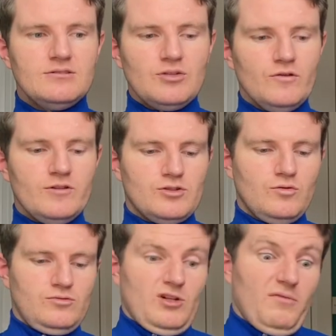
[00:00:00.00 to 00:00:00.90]
know if it's
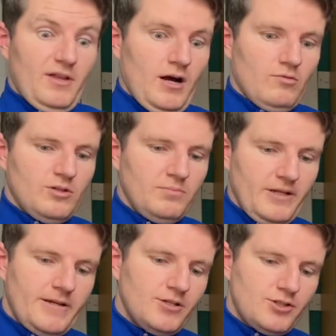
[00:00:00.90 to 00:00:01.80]
something that'll
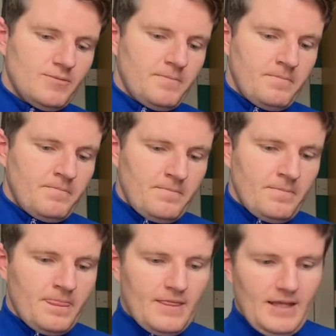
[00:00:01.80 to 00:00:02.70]
replenish.
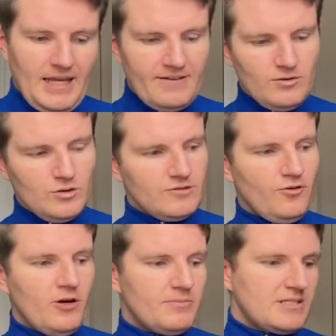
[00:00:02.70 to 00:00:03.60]
Even though it's
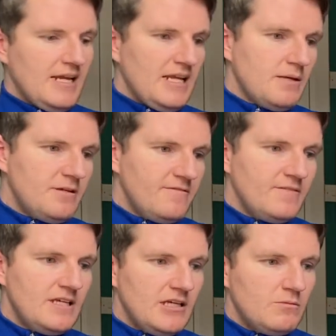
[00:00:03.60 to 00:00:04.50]
40%
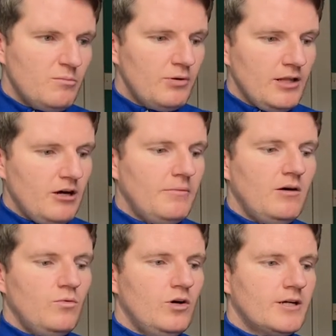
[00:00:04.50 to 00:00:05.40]
ABV, we'll put a little bit of
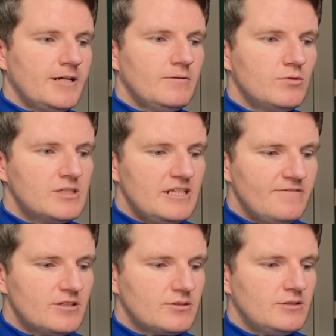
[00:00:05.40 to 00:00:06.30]
water in it. We'll see if
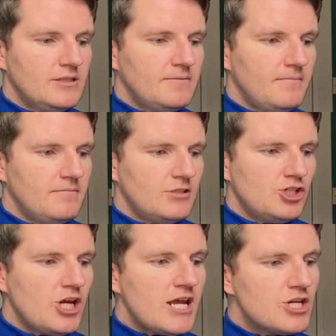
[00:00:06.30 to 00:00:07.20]
it's going to
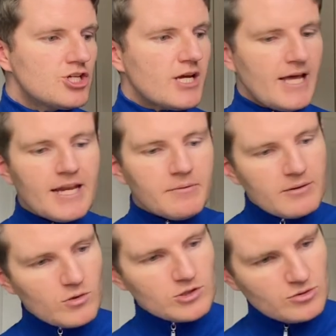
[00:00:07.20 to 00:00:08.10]
change it in any way
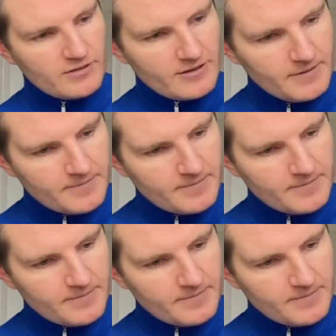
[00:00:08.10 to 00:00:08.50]
whatsoever.